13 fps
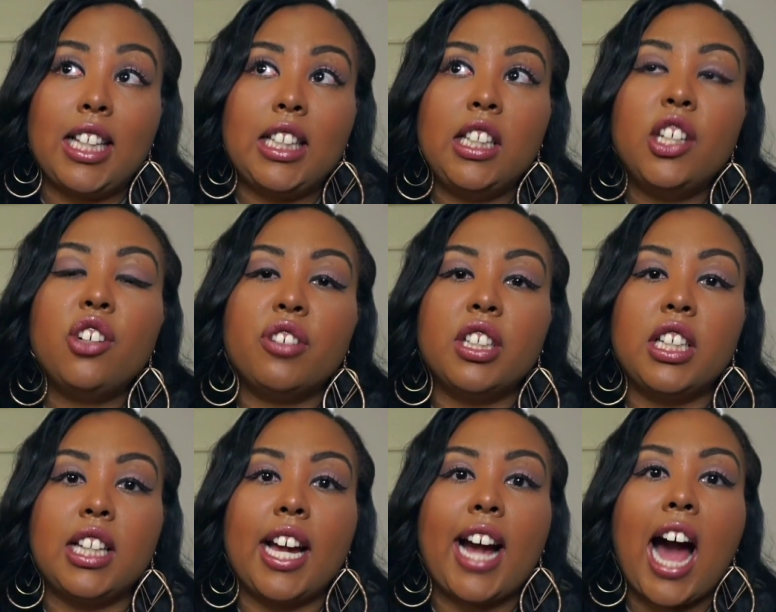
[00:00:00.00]

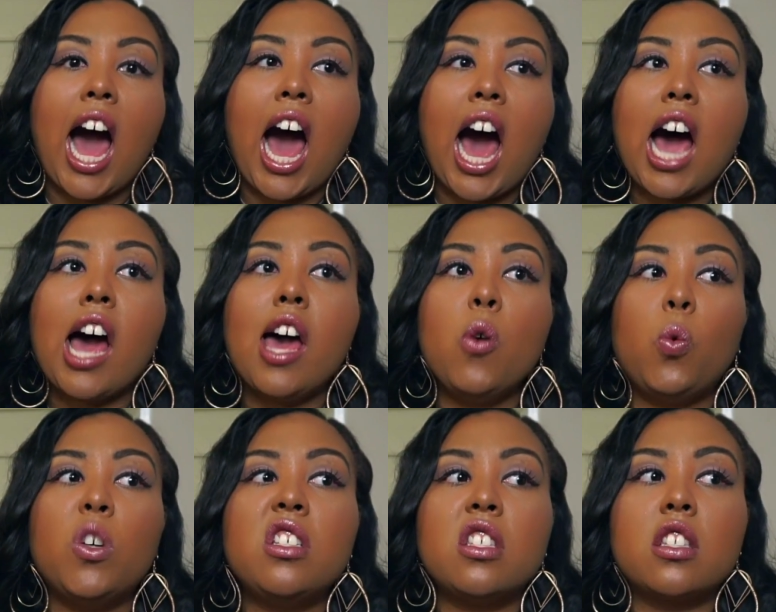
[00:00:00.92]
Literally, like,
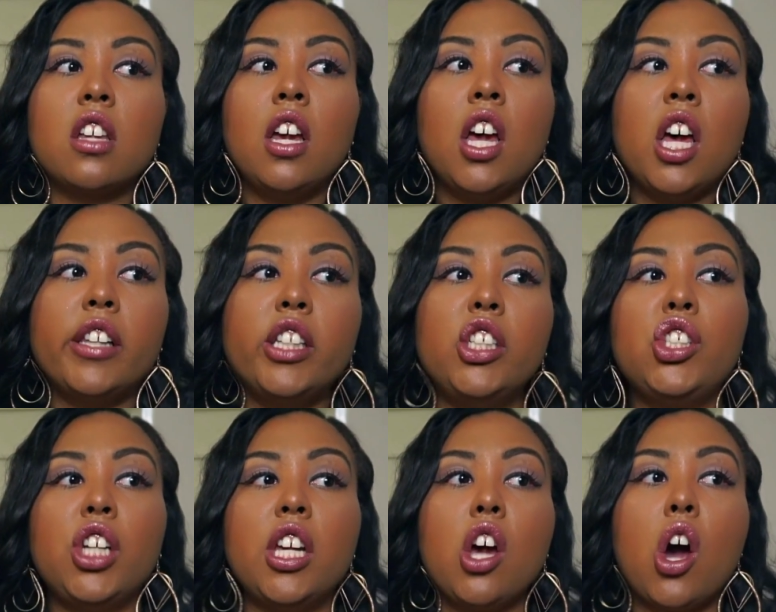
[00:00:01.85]
I was
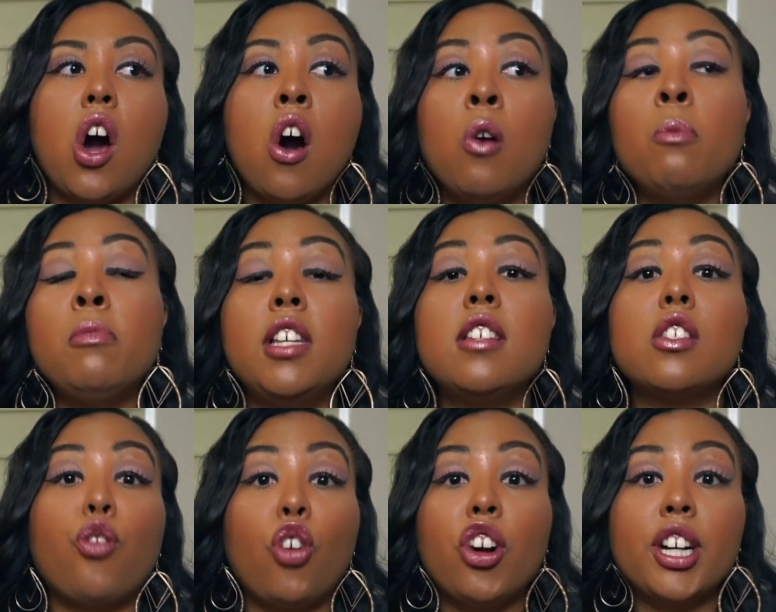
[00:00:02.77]
legit
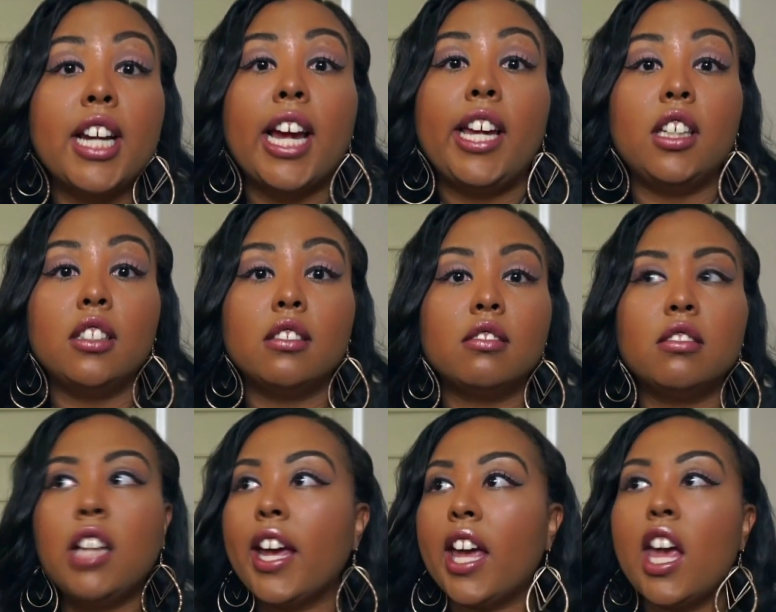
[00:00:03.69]
homeless for a night.
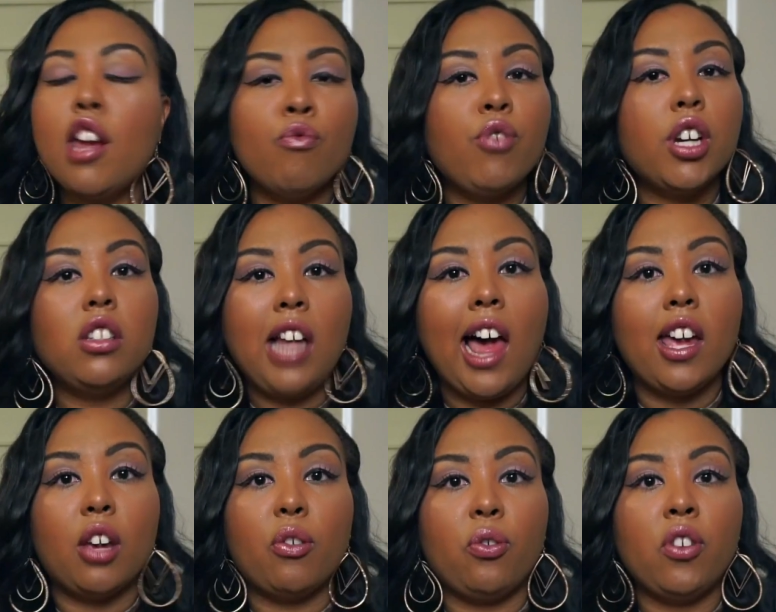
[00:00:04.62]
Like, in real
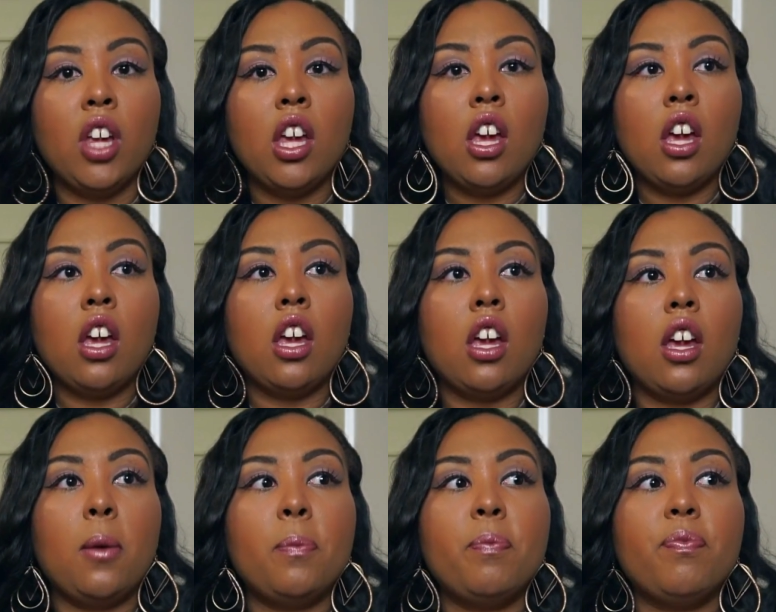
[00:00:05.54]
life.
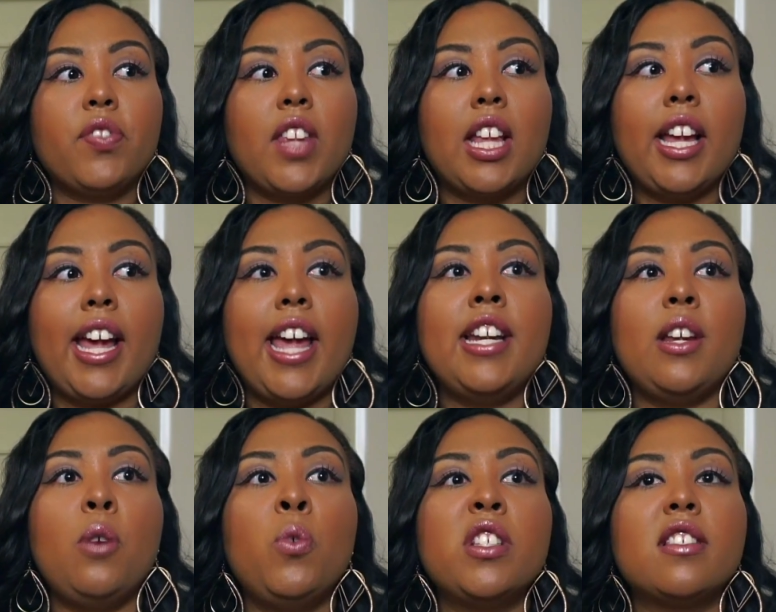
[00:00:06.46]
Like,
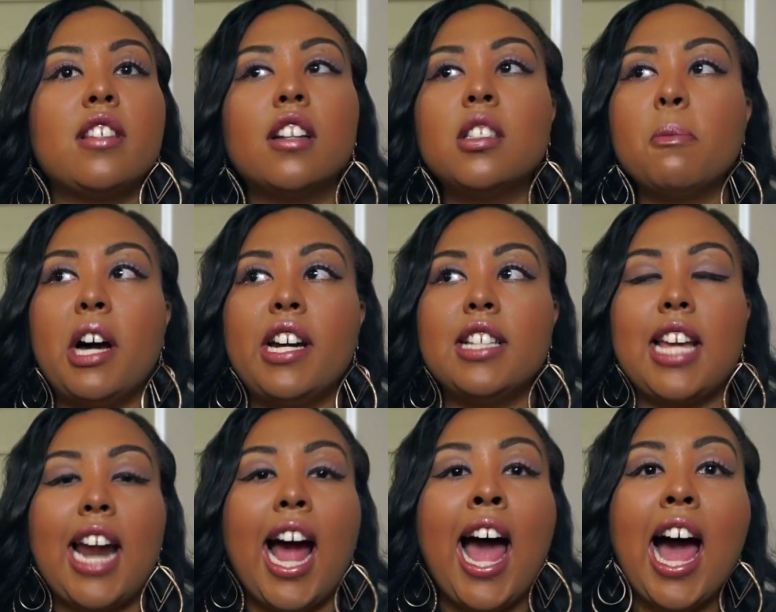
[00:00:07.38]
and what sucks about it is
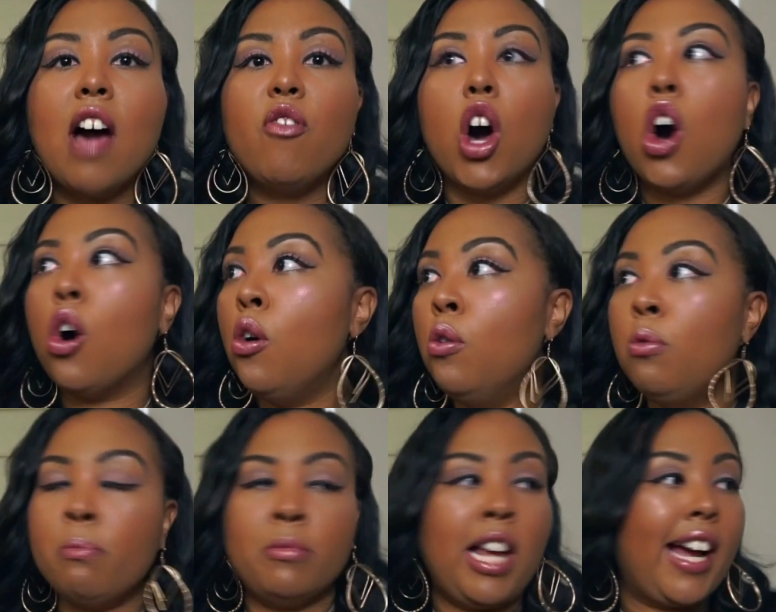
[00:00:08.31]
that I have a
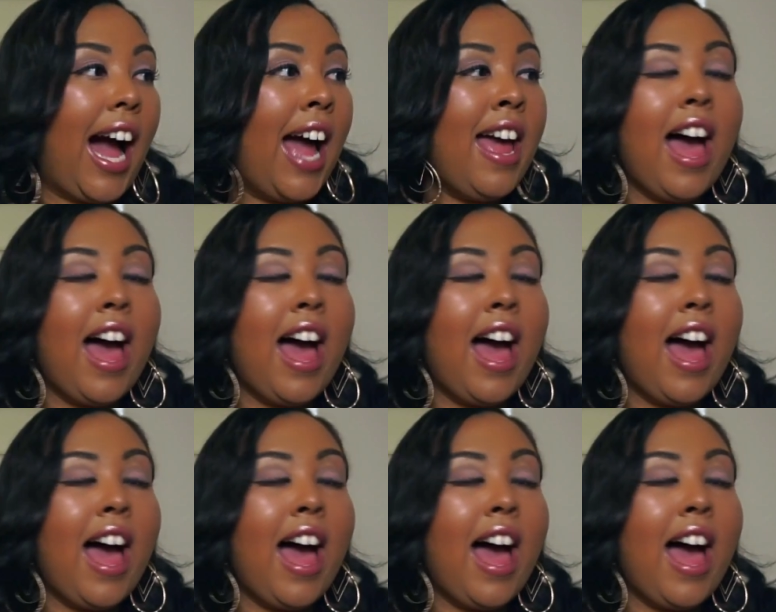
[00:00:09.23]
home. Like, I